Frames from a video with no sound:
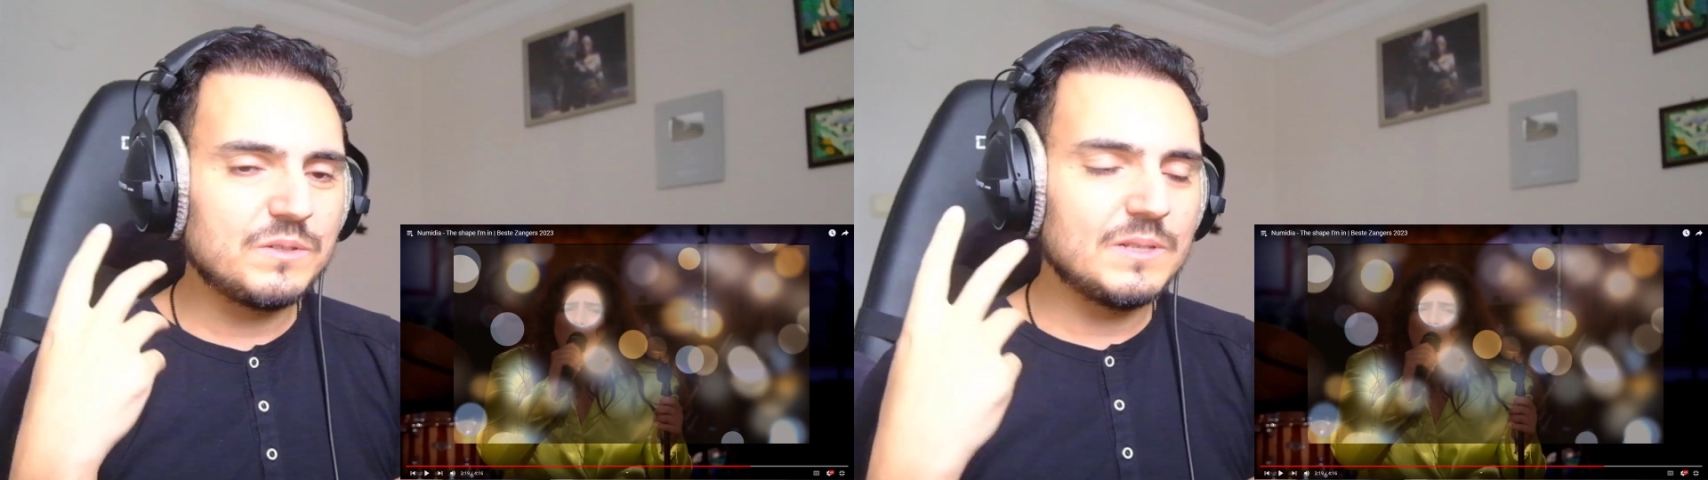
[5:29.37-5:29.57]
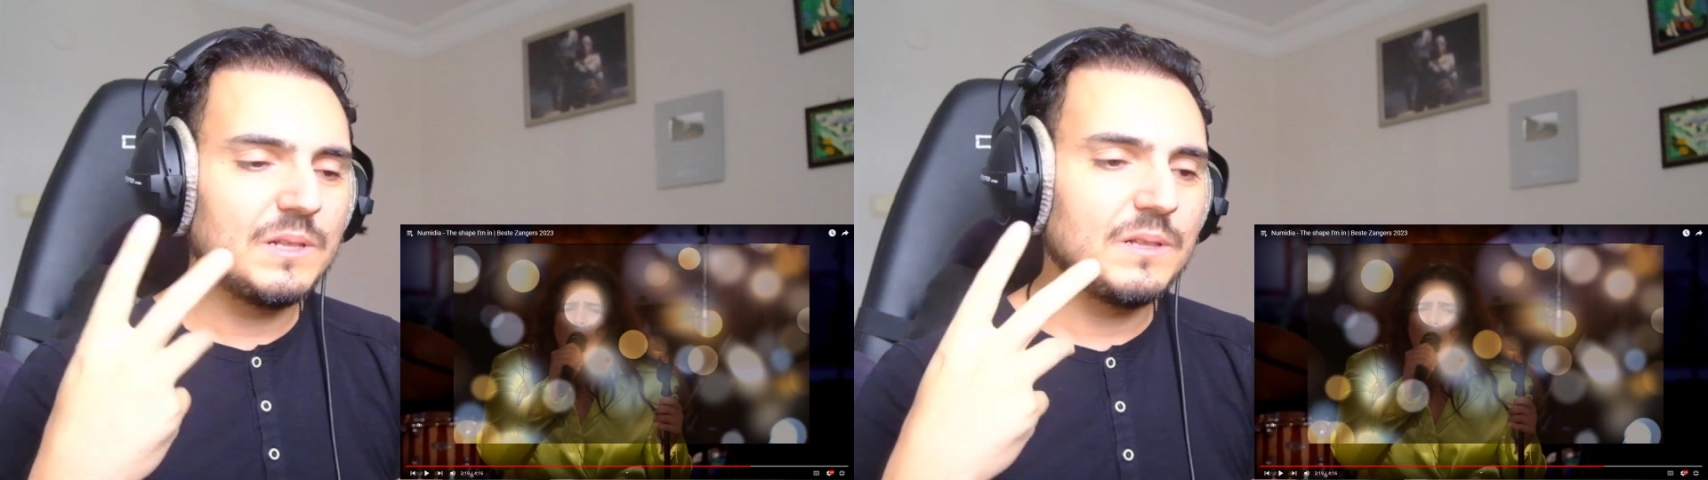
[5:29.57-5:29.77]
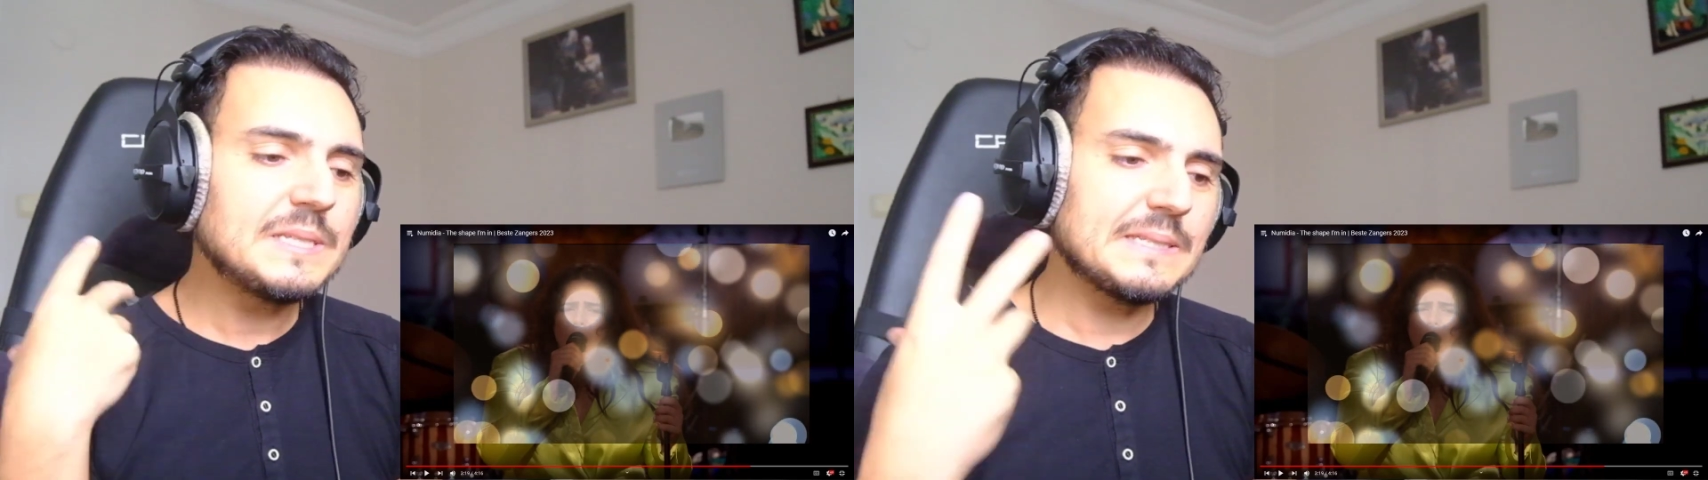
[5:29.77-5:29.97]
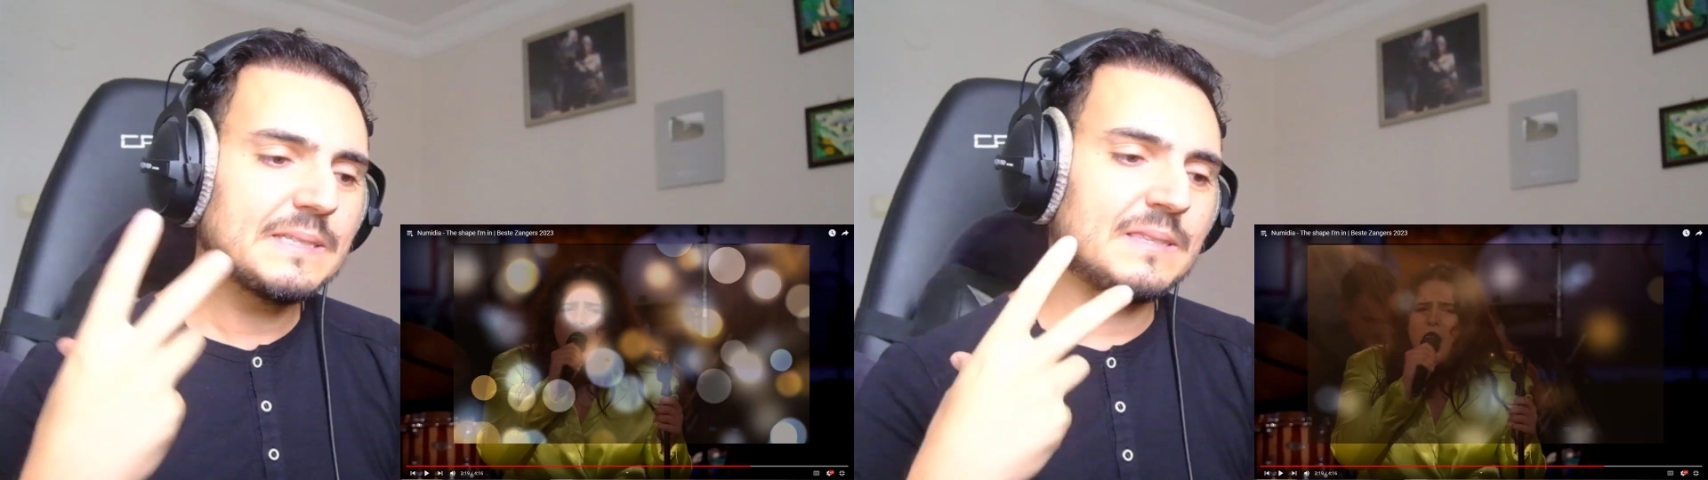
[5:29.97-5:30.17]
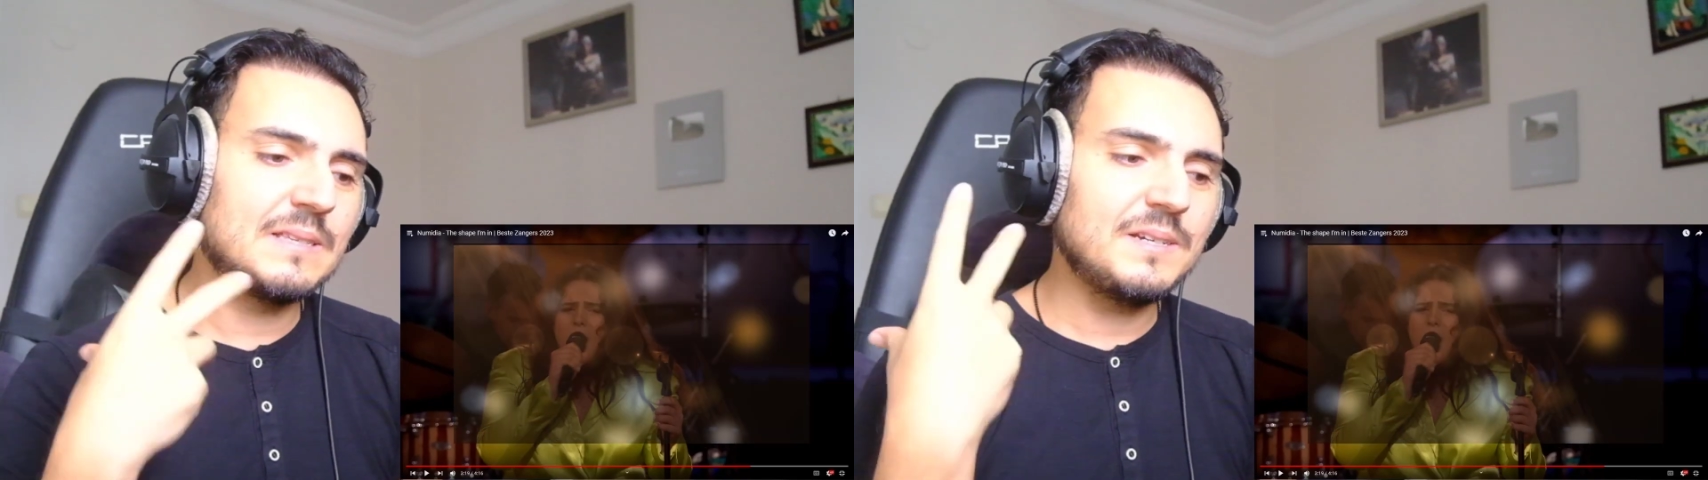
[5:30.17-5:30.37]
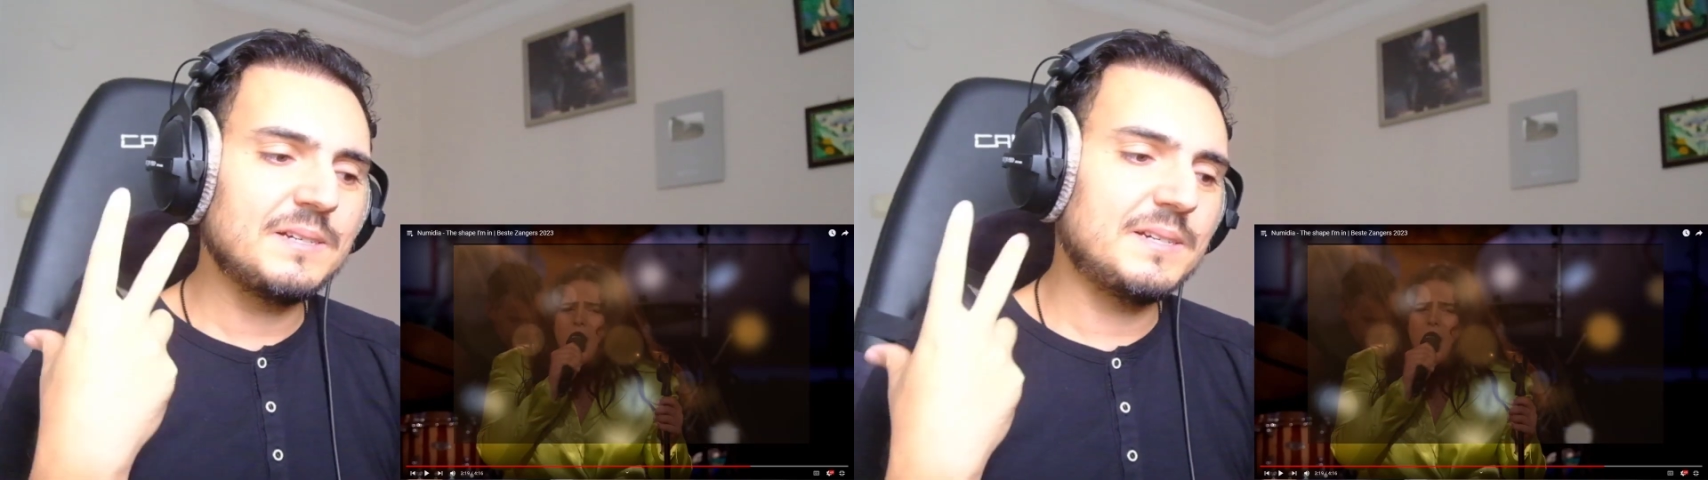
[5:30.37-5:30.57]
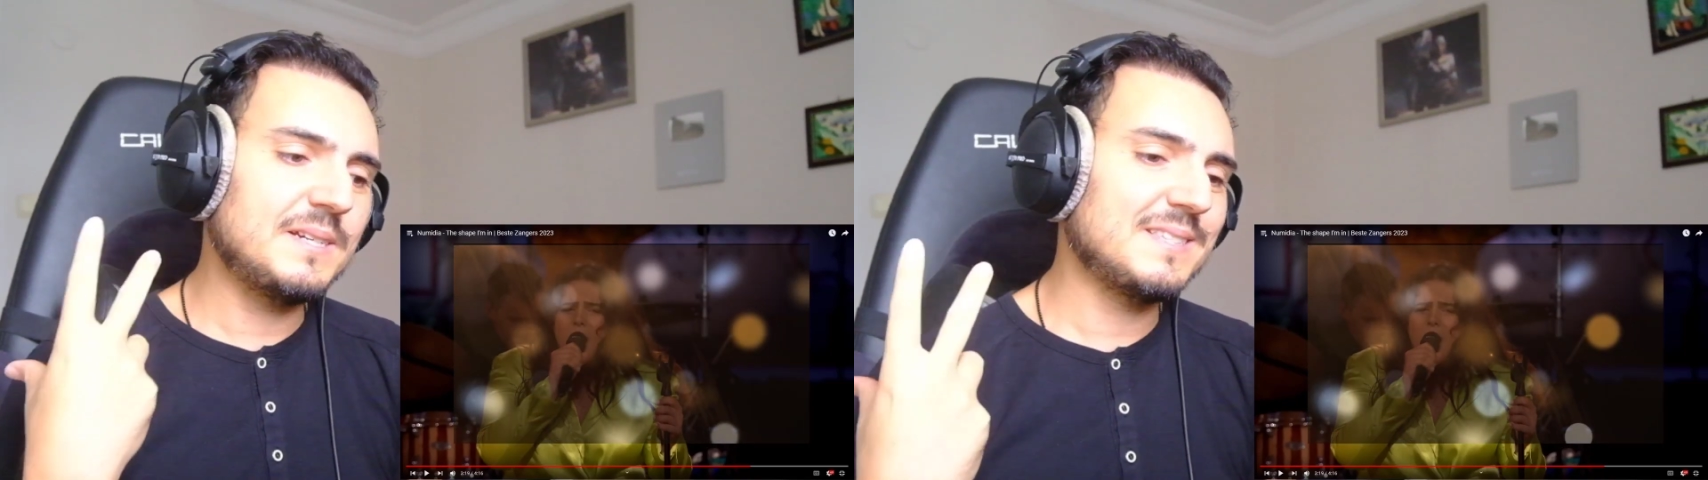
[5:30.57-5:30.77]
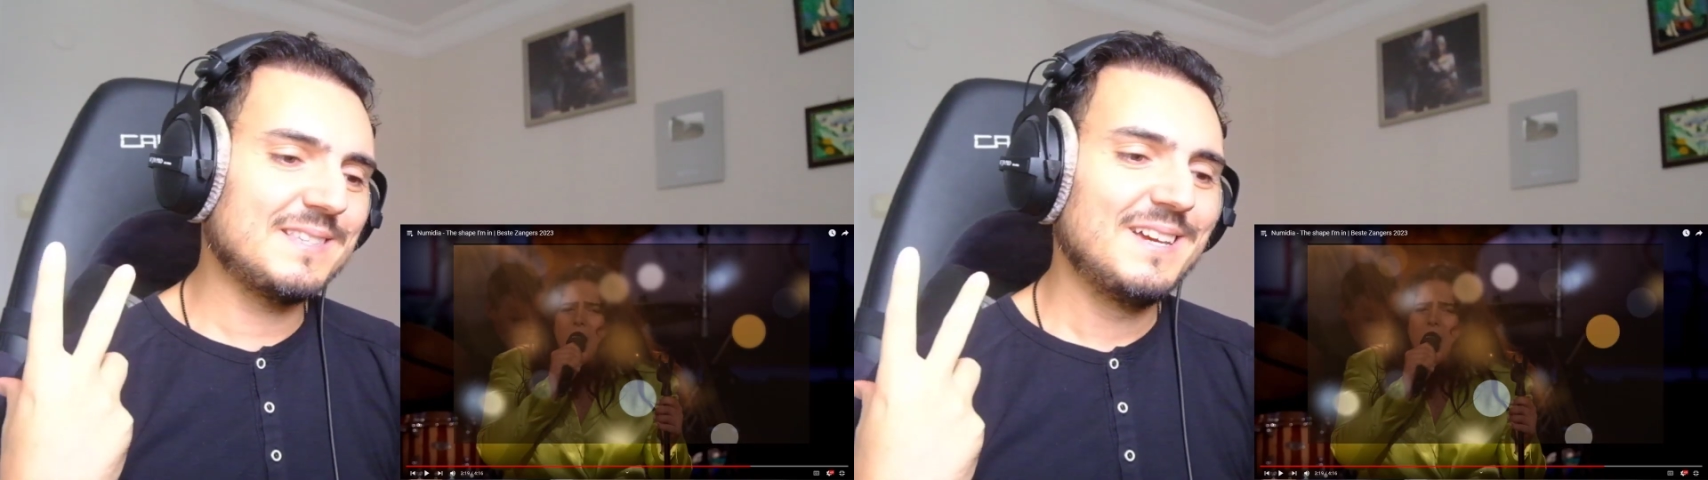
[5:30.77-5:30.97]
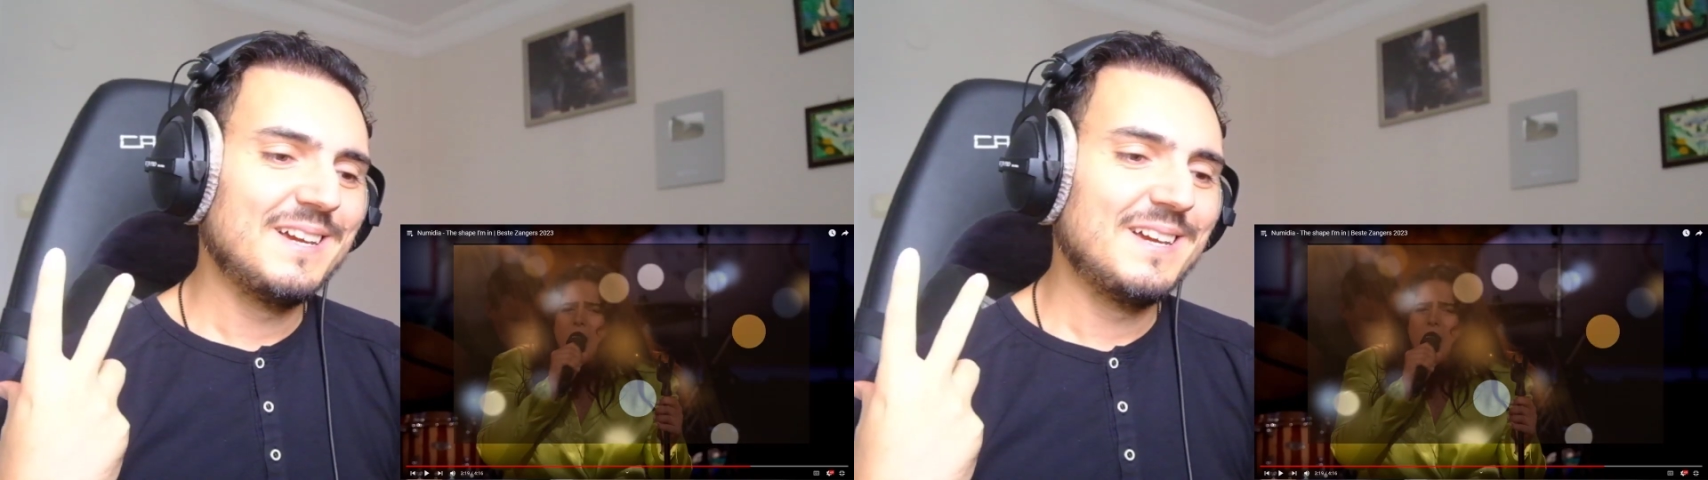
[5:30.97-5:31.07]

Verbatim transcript: listened the lyrics,